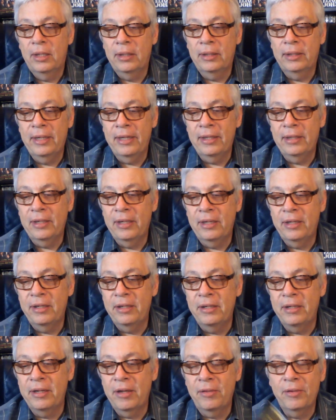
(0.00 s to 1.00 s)
Layla
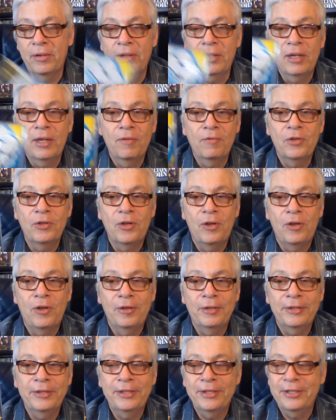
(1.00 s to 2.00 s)
and Other Love
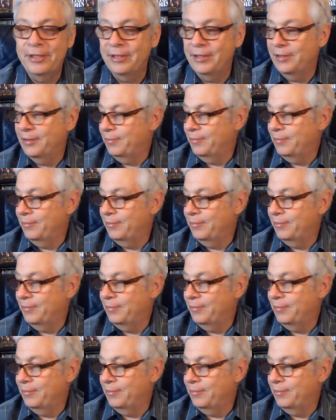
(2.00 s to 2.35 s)
Songs.